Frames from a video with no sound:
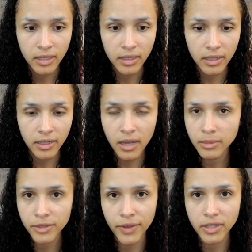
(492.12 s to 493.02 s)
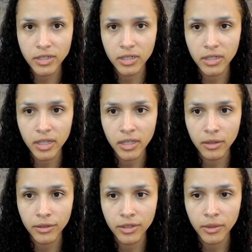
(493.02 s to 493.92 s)
an observation and
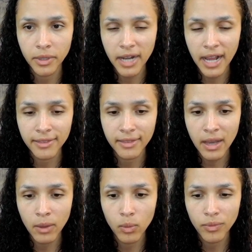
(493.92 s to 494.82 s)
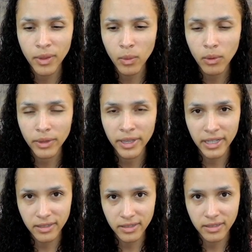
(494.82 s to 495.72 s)
go, you know what, I, I they won't
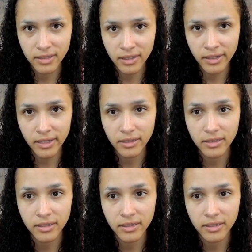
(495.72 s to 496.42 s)
guess, I guess.